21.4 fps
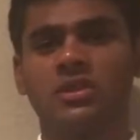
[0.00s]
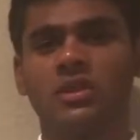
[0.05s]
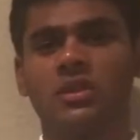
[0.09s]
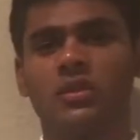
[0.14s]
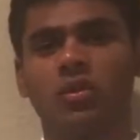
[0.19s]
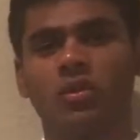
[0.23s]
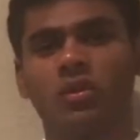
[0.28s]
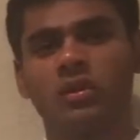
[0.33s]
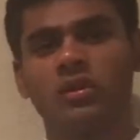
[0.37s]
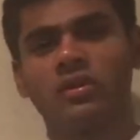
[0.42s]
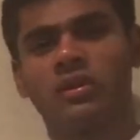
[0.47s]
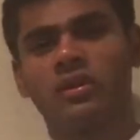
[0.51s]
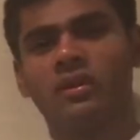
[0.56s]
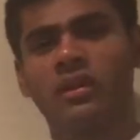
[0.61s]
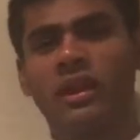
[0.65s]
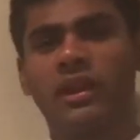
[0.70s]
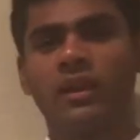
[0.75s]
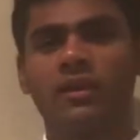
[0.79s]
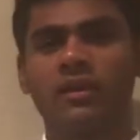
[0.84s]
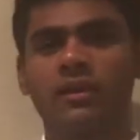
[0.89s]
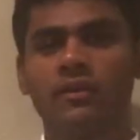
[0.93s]
In order, they're
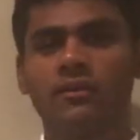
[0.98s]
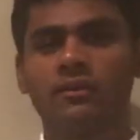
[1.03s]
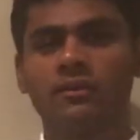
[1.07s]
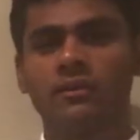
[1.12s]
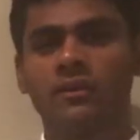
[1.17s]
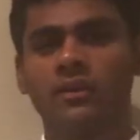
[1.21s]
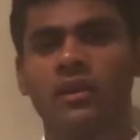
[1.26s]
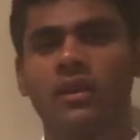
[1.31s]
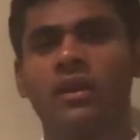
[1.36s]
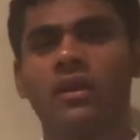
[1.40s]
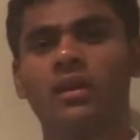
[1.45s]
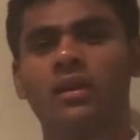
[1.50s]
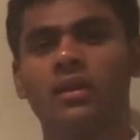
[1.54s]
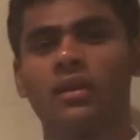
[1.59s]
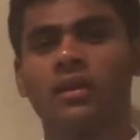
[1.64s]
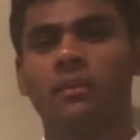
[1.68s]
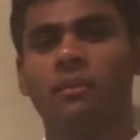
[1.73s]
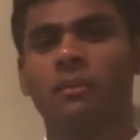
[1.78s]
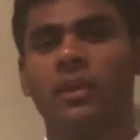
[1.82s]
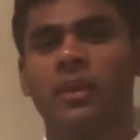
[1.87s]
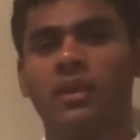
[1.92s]
narrative,
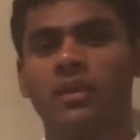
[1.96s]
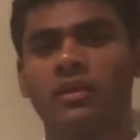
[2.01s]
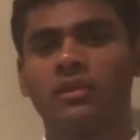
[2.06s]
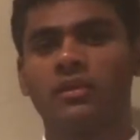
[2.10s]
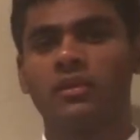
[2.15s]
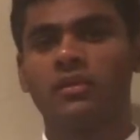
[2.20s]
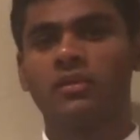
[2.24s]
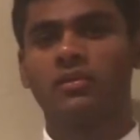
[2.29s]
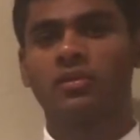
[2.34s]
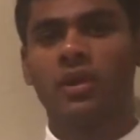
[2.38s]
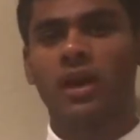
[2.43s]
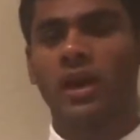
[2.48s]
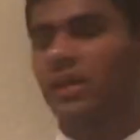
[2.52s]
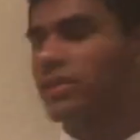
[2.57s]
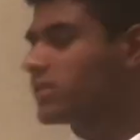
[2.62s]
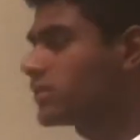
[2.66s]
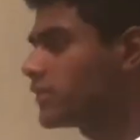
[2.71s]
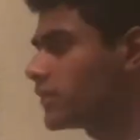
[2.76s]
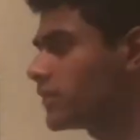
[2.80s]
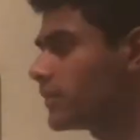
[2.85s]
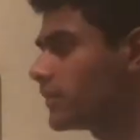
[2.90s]
compare and
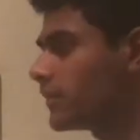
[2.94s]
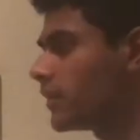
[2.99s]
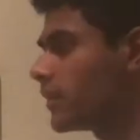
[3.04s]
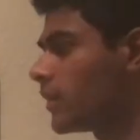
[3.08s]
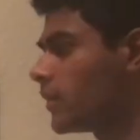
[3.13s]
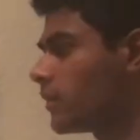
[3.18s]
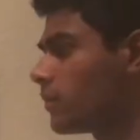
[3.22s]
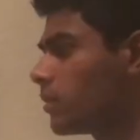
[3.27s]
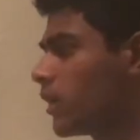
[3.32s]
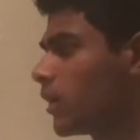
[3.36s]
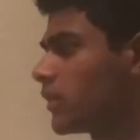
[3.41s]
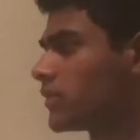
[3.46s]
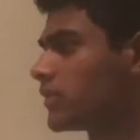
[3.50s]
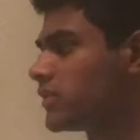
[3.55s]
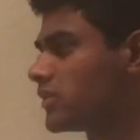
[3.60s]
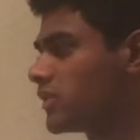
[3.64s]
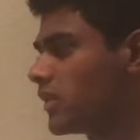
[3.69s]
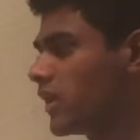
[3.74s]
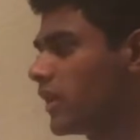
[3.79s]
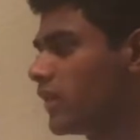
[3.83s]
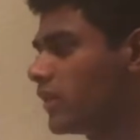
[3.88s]
contrast,
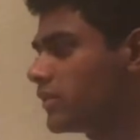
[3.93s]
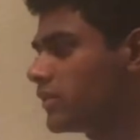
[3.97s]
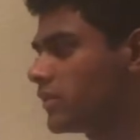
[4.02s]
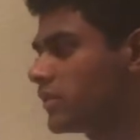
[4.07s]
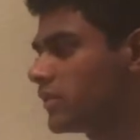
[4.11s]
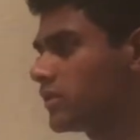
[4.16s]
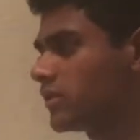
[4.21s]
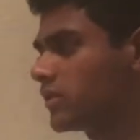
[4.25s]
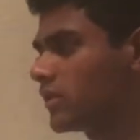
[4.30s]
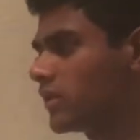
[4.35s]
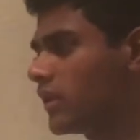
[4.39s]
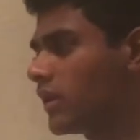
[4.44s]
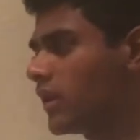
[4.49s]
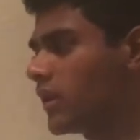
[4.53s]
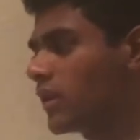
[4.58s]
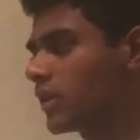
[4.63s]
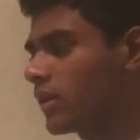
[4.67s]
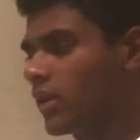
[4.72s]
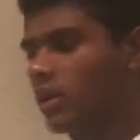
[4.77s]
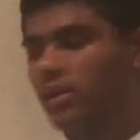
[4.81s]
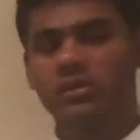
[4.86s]
process analysis,
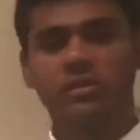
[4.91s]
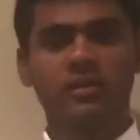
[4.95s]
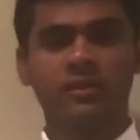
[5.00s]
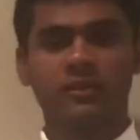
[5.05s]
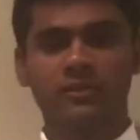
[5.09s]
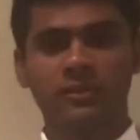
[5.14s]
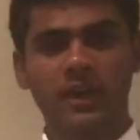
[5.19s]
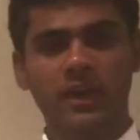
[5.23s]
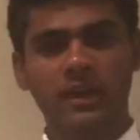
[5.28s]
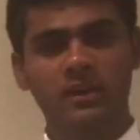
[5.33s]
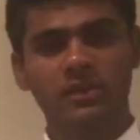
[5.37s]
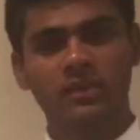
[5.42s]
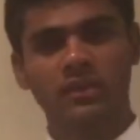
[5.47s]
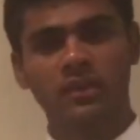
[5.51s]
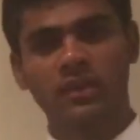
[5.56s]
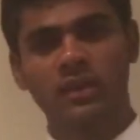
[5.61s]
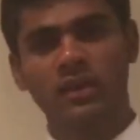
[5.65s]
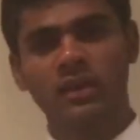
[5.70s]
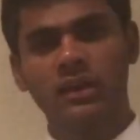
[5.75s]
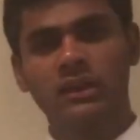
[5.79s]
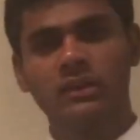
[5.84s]
cause and effect,
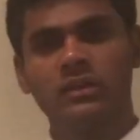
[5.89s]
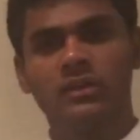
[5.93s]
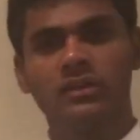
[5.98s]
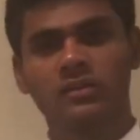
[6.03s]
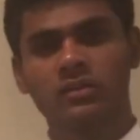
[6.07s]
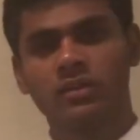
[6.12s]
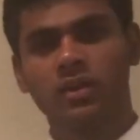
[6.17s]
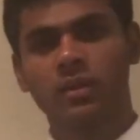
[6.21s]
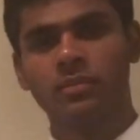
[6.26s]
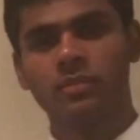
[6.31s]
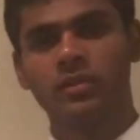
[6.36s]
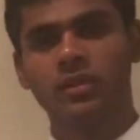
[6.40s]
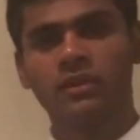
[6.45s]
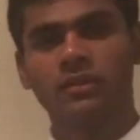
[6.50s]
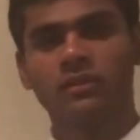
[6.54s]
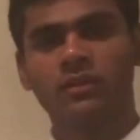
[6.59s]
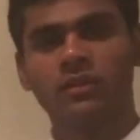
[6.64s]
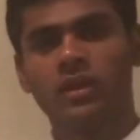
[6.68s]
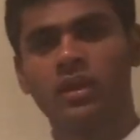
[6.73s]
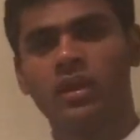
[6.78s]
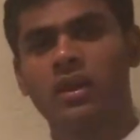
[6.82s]

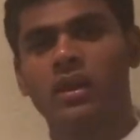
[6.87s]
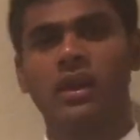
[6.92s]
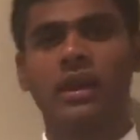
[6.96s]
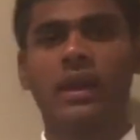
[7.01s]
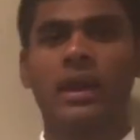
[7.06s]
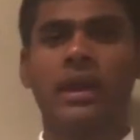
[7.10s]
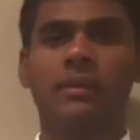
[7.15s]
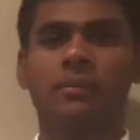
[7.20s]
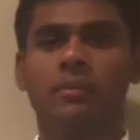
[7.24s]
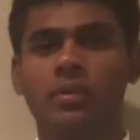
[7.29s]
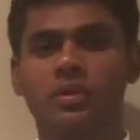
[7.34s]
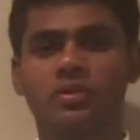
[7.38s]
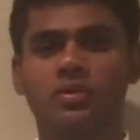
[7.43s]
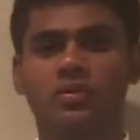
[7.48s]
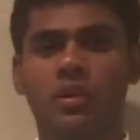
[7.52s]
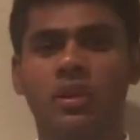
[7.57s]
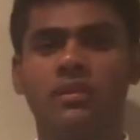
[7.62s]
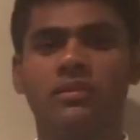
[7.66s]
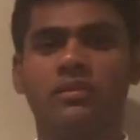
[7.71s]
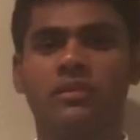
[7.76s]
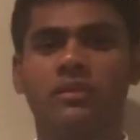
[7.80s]
descriptive, and
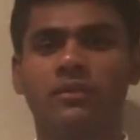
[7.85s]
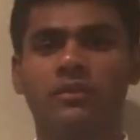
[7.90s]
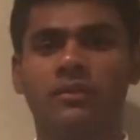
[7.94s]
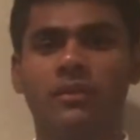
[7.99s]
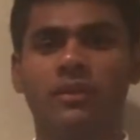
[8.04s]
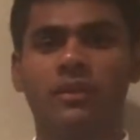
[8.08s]
persuasive.